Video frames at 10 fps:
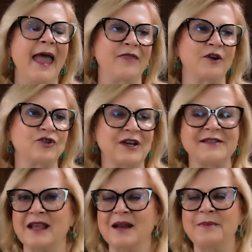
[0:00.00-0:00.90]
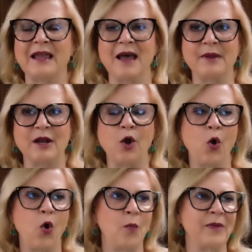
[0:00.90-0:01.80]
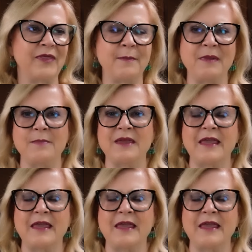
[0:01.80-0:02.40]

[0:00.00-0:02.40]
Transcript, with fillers: and they're just going to be coming home. They maybe